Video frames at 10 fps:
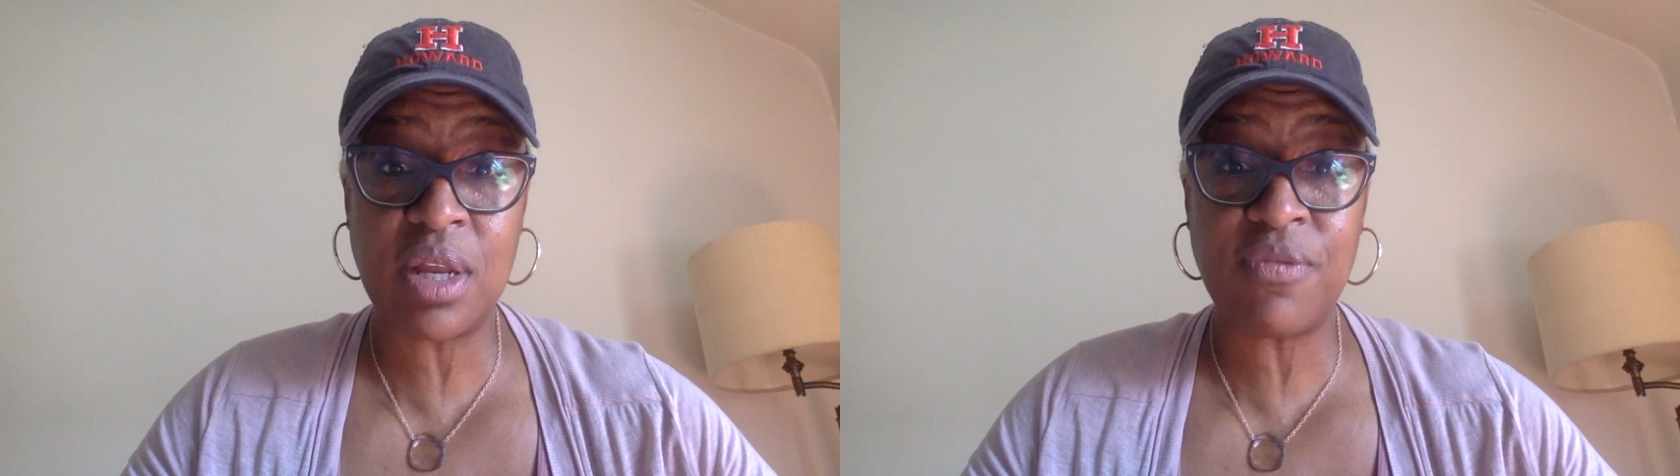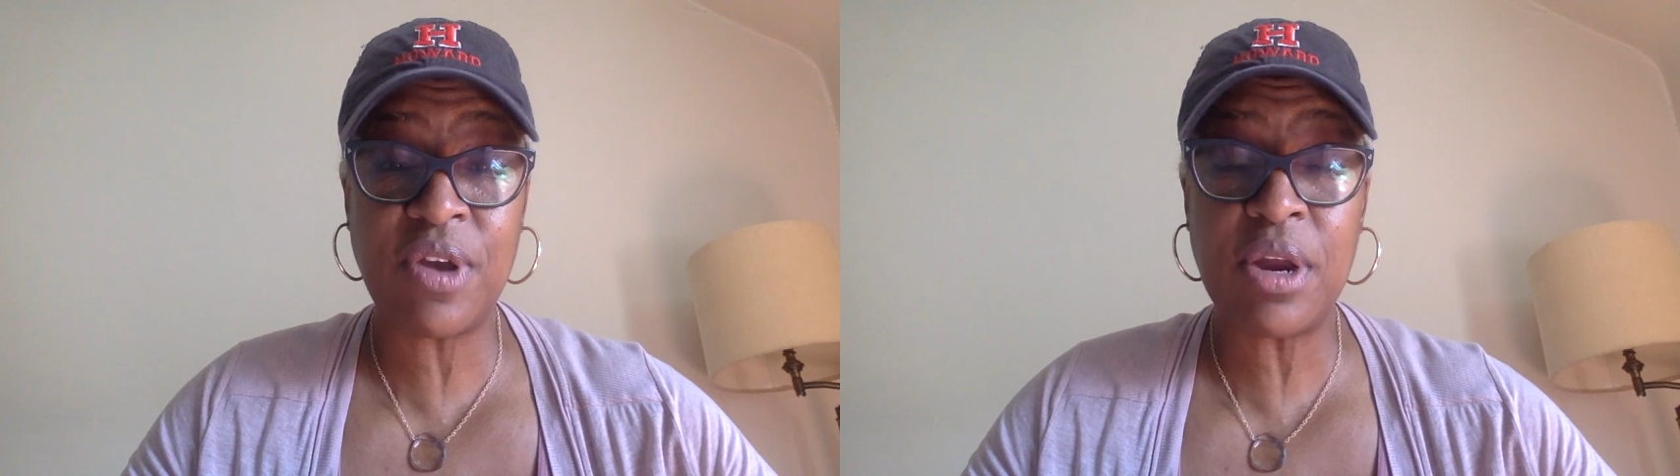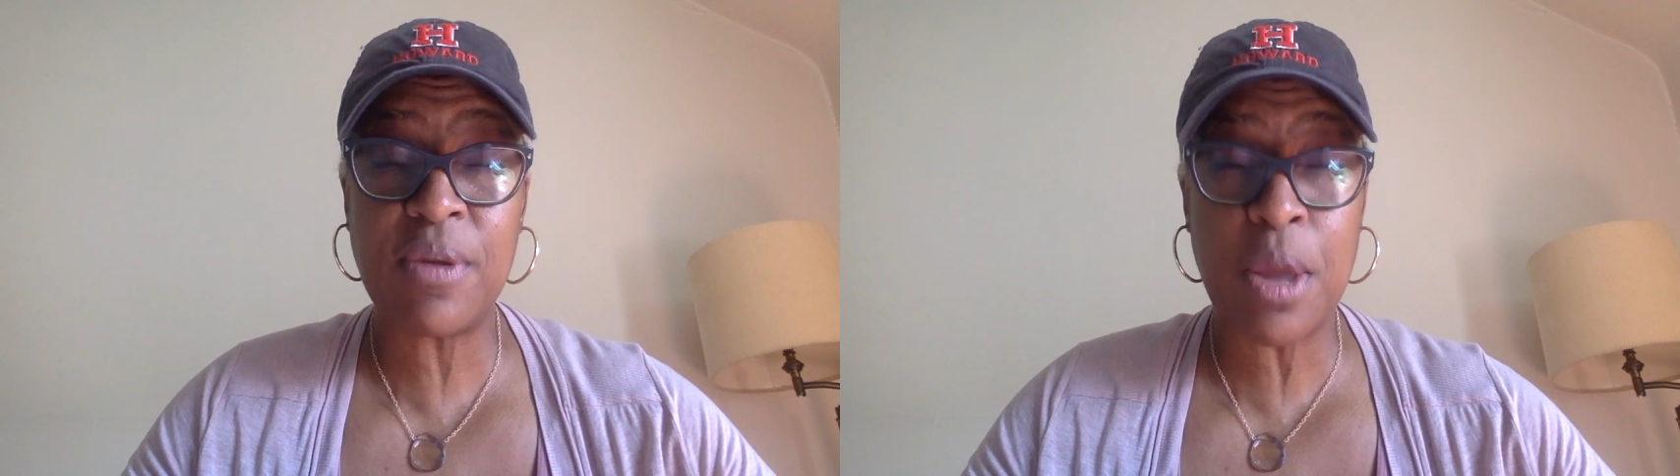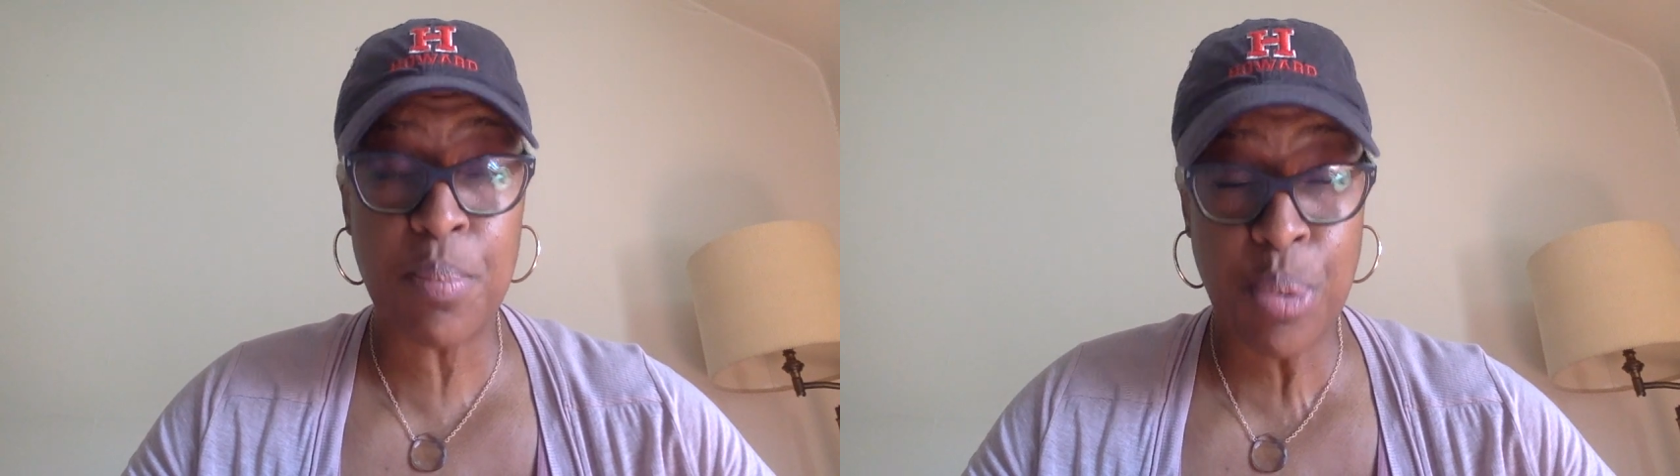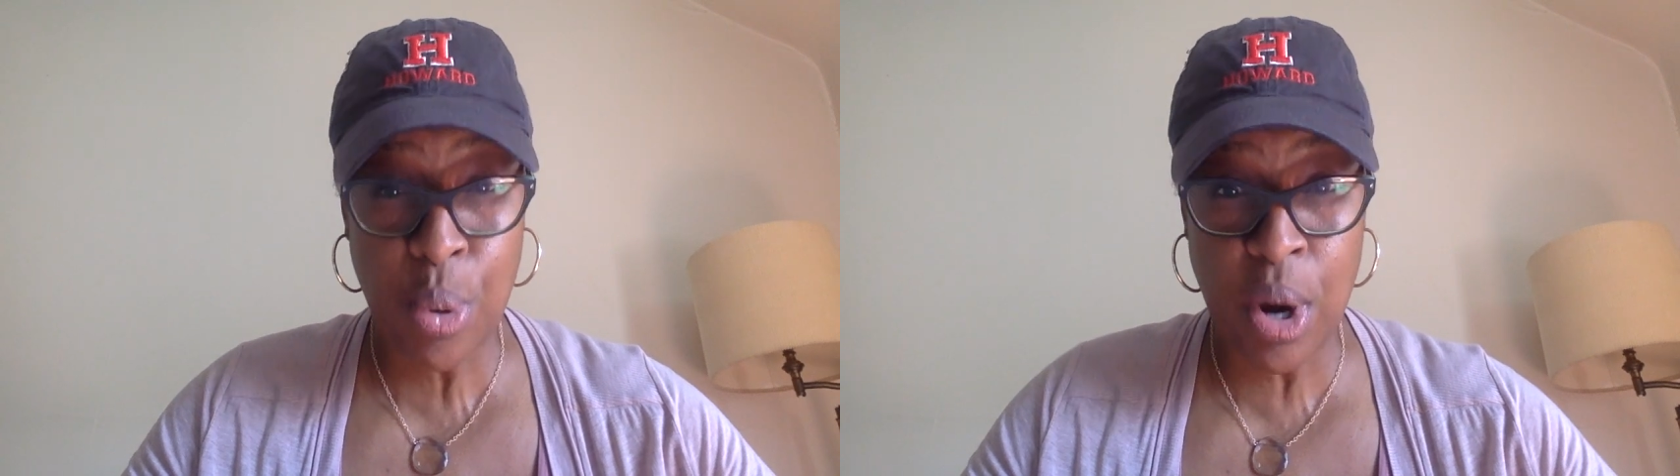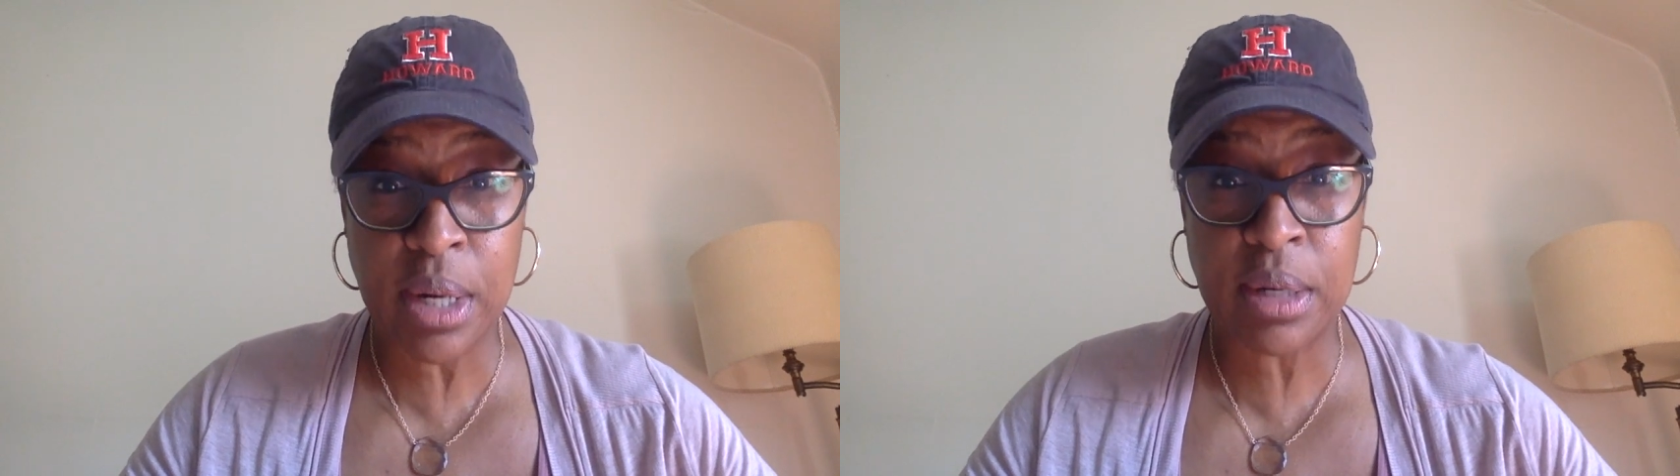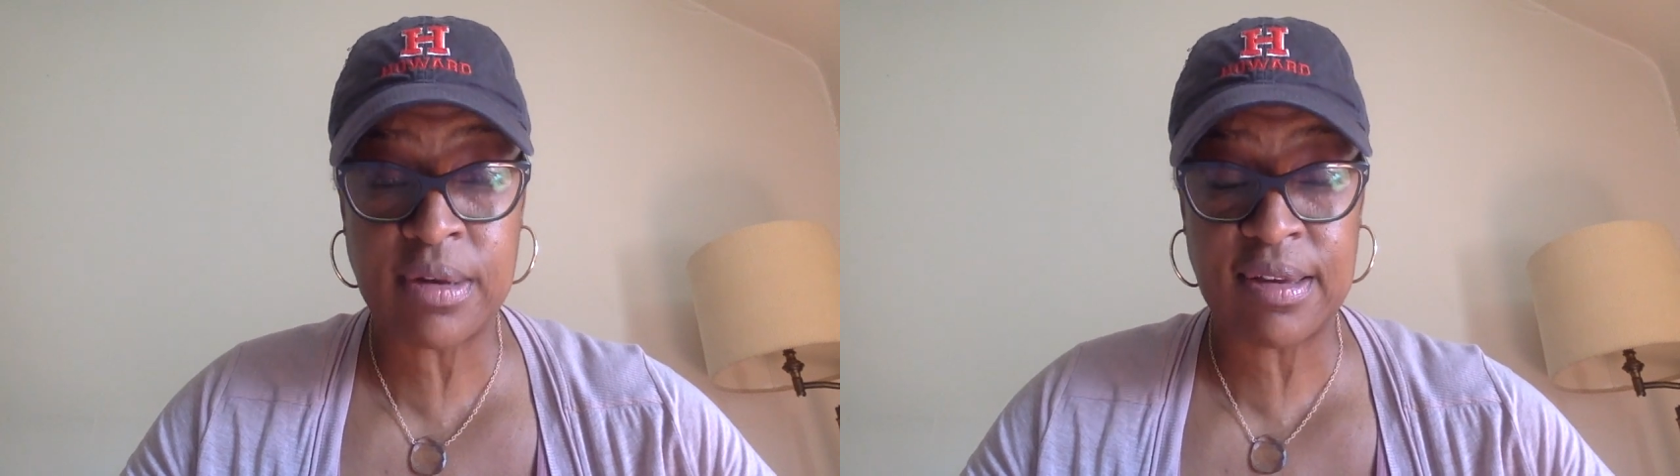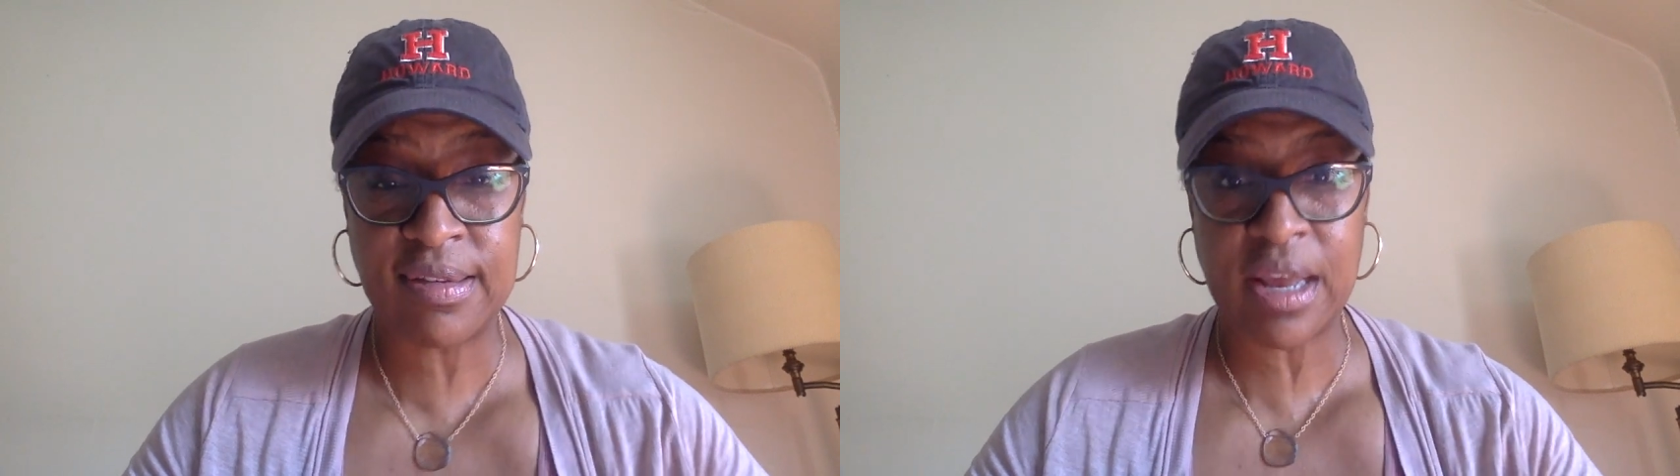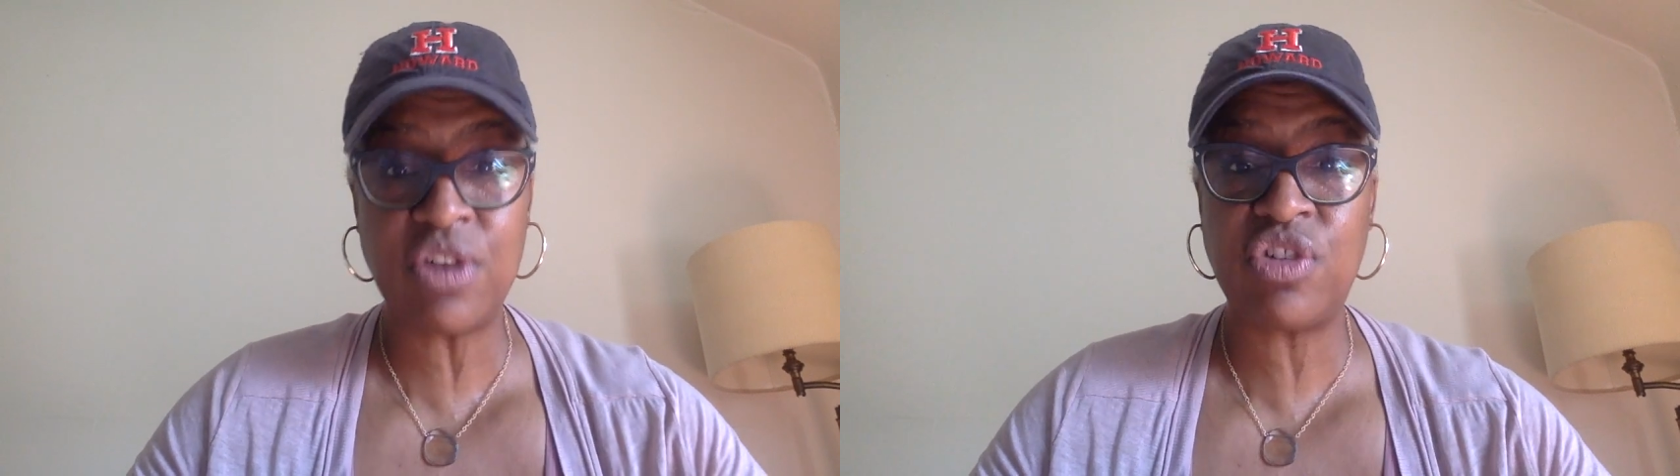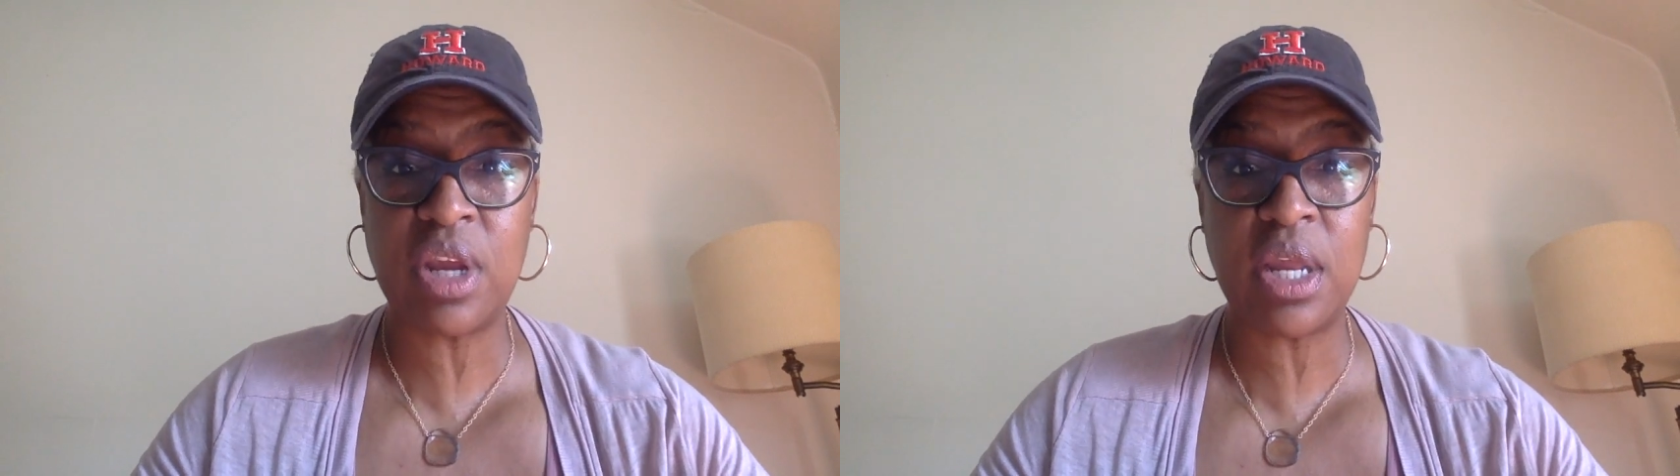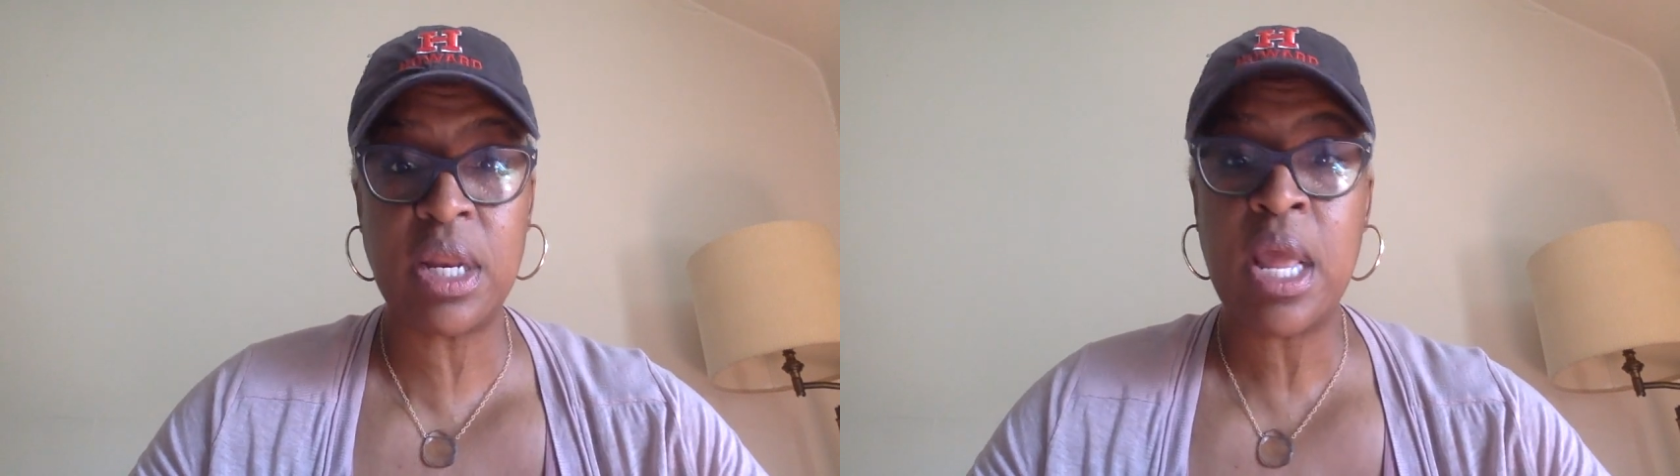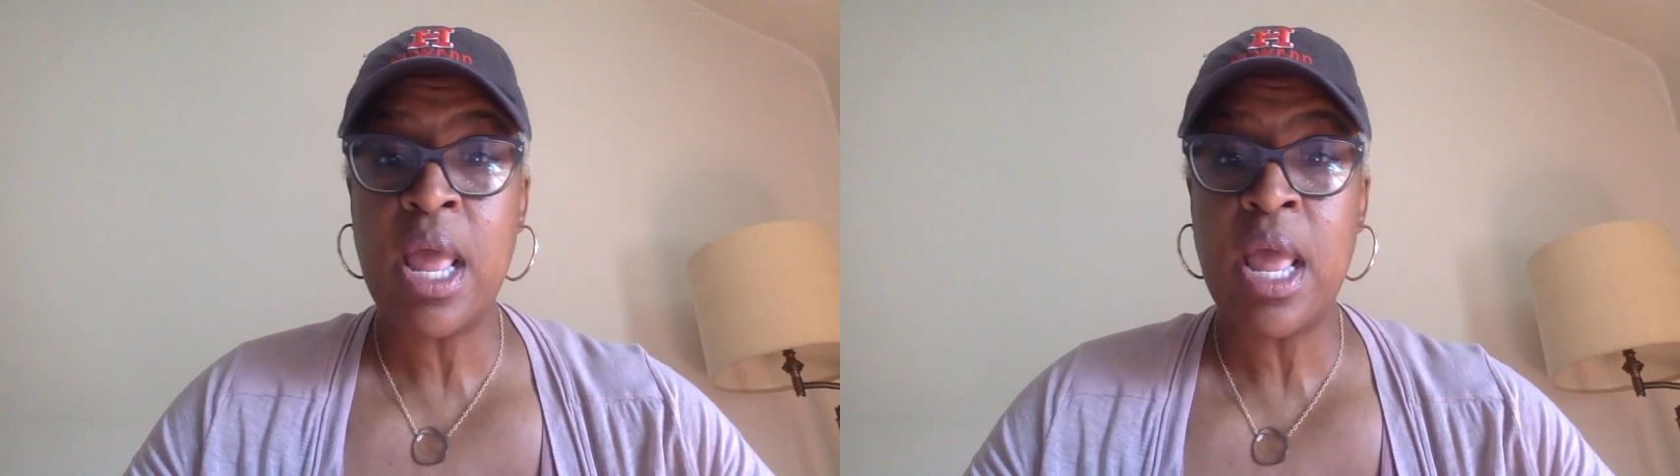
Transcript: a very important discussion